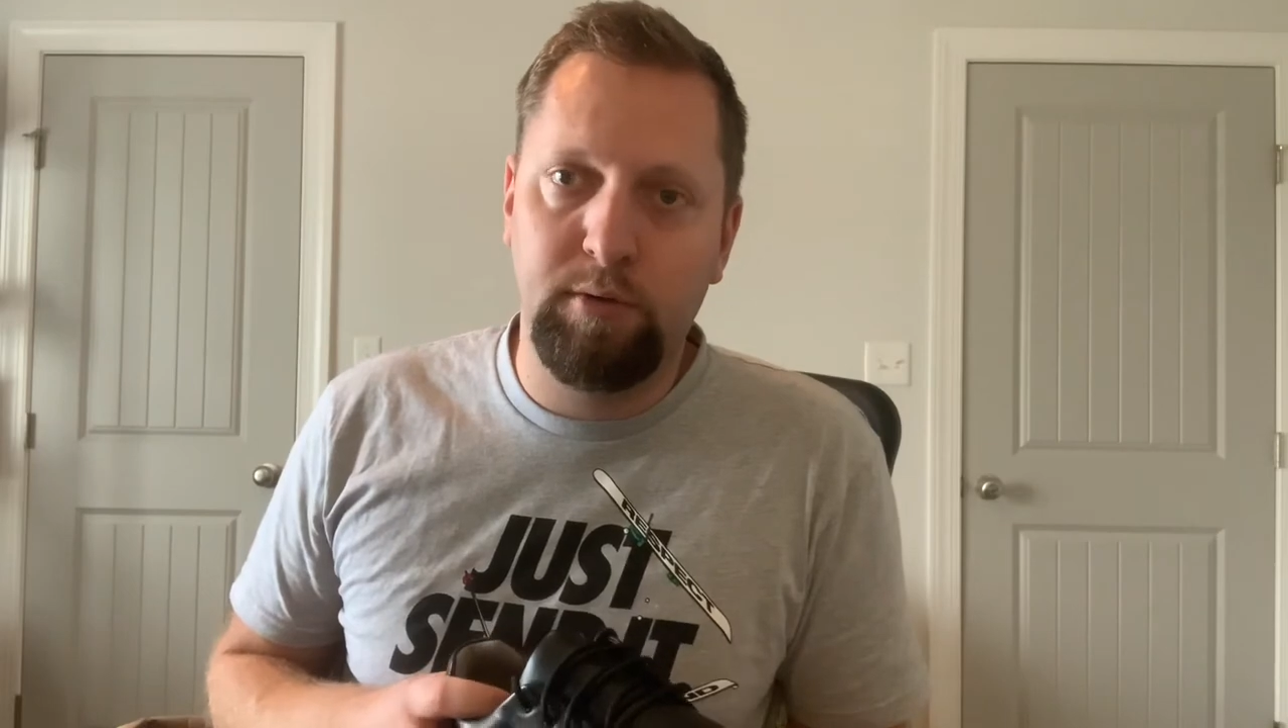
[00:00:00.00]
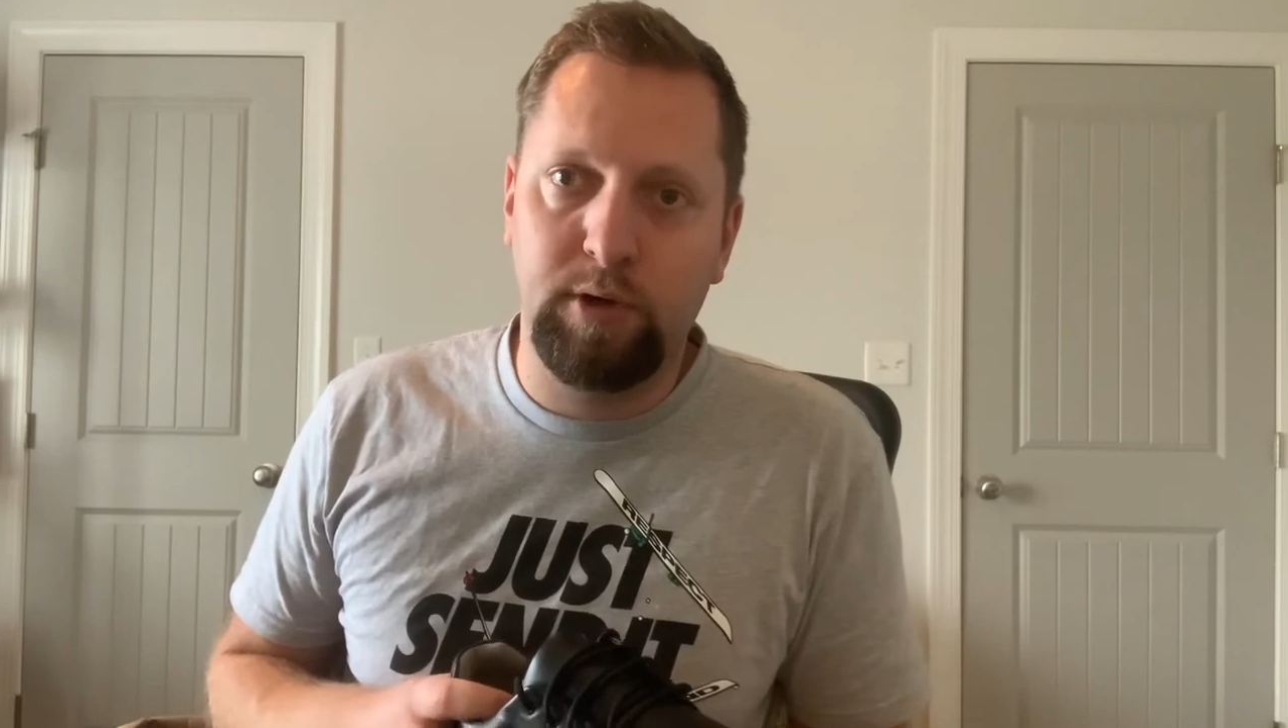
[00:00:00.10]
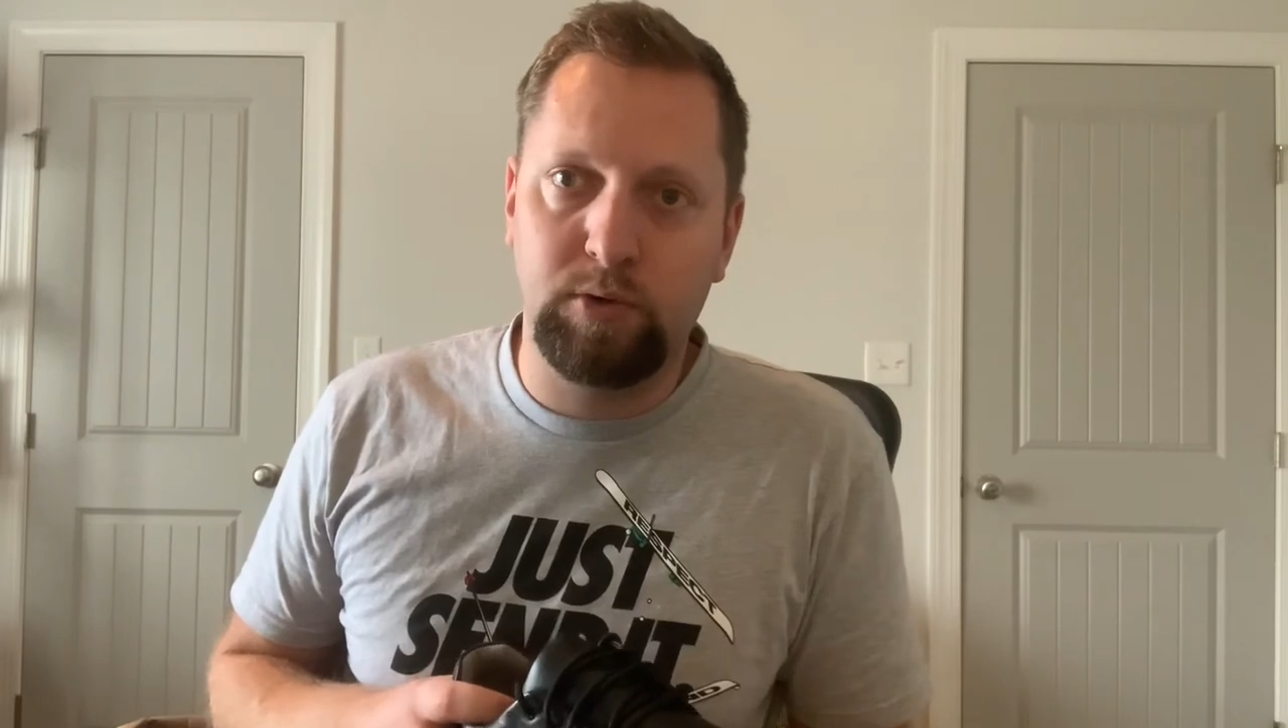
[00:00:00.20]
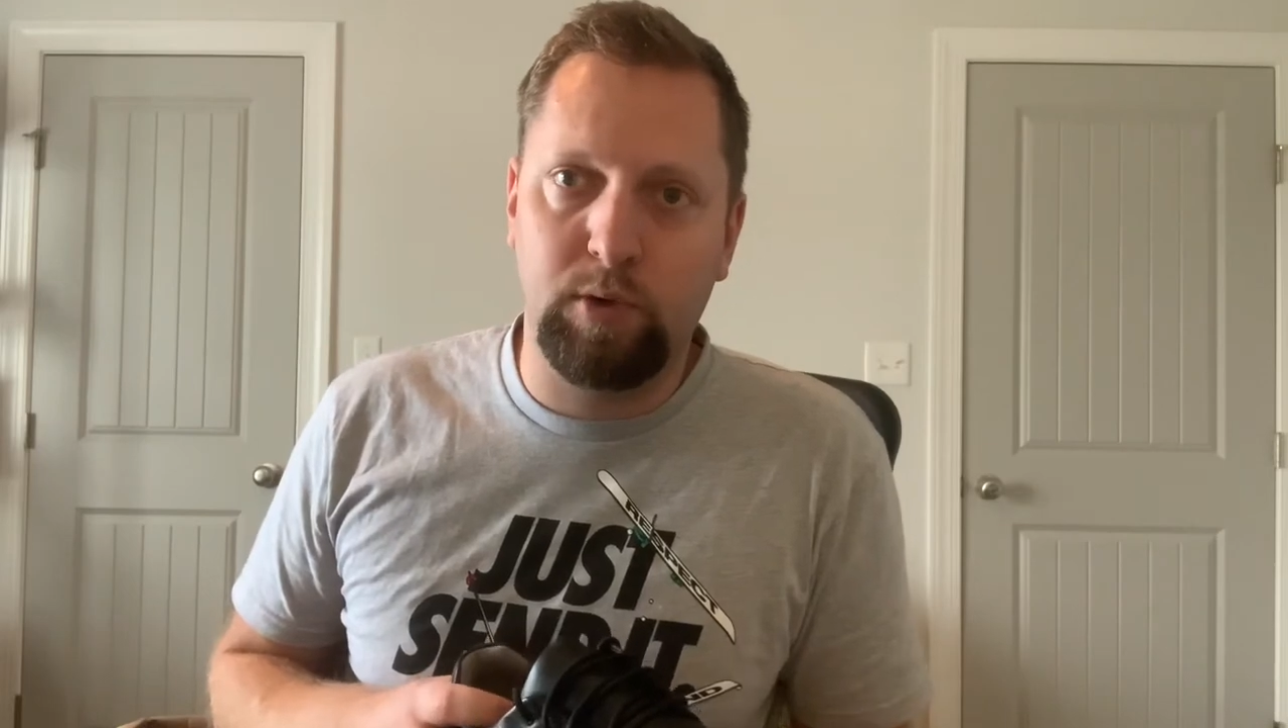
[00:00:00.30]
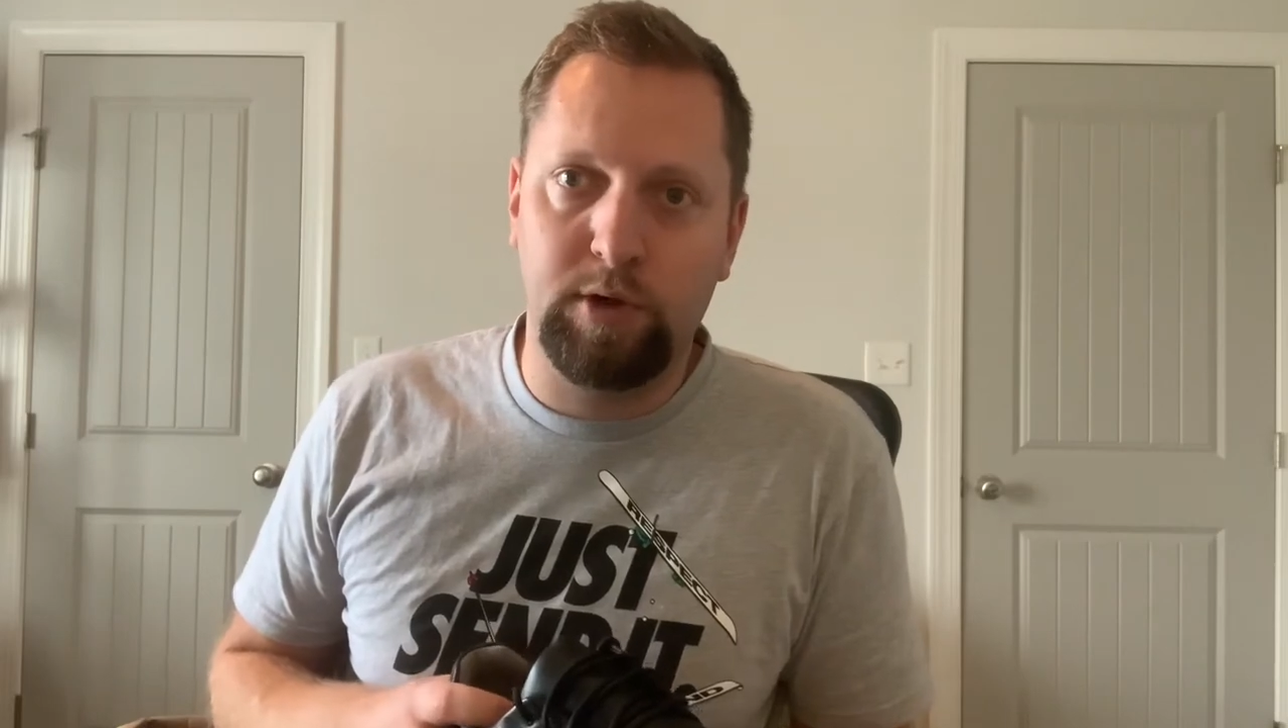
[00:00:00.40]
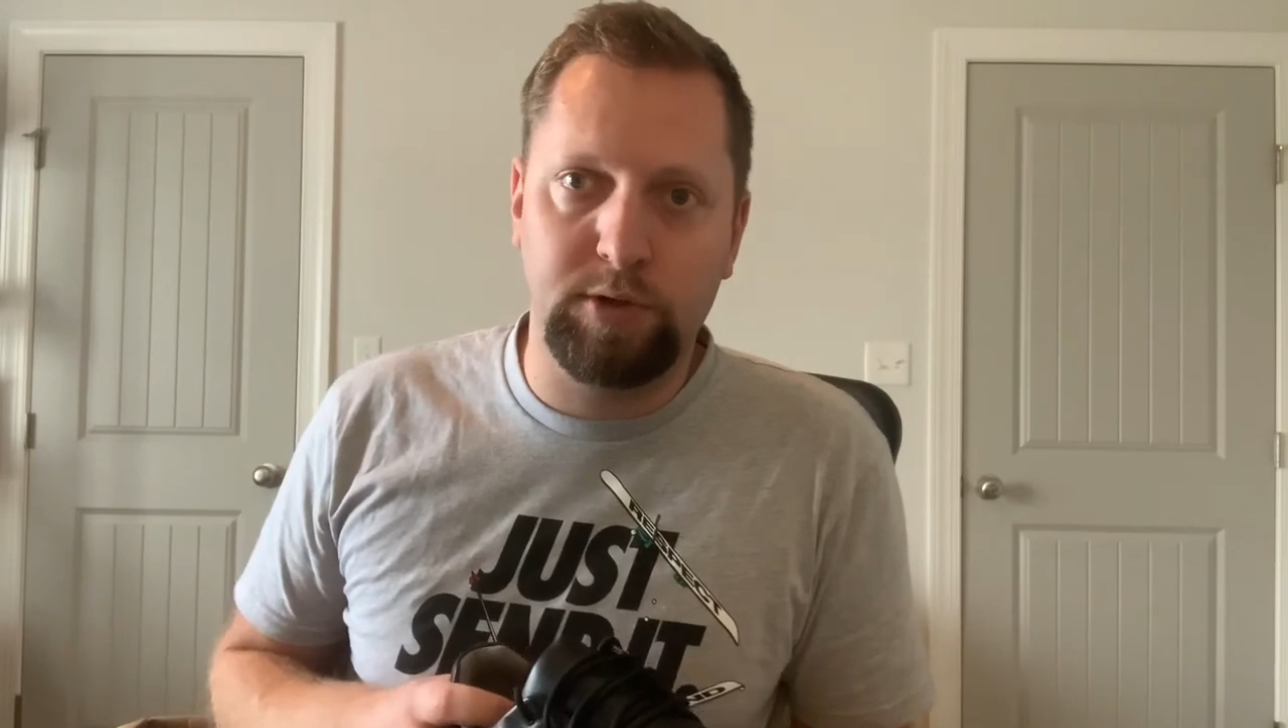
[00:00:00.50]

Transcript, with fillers: as well as